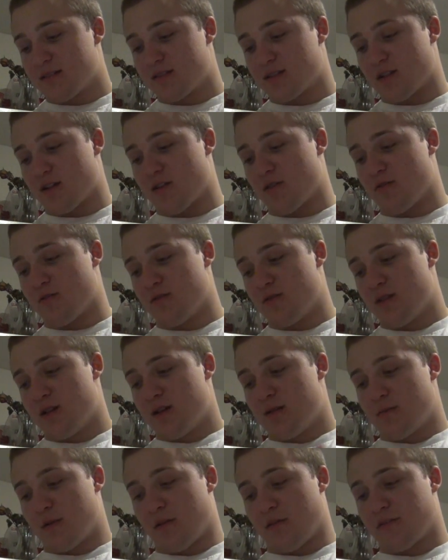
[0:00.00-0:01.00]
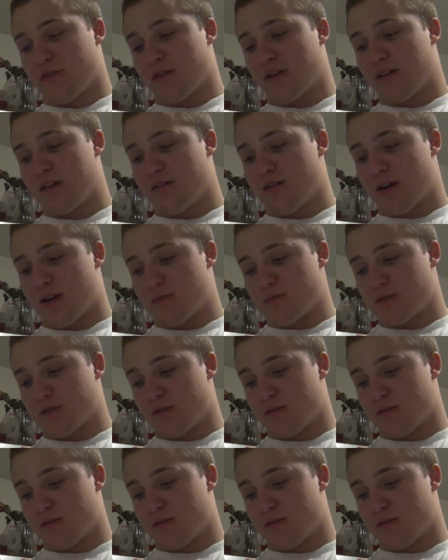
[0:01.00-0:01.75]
so about 30 grams